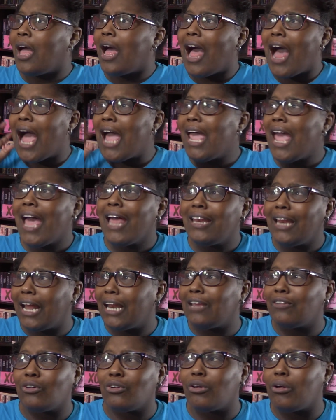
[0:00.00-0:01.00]
I had not
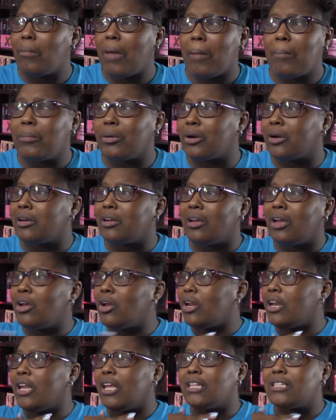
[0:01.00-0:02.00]
even remembered.
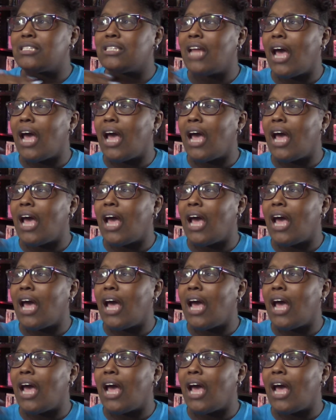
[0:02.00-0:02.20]
It's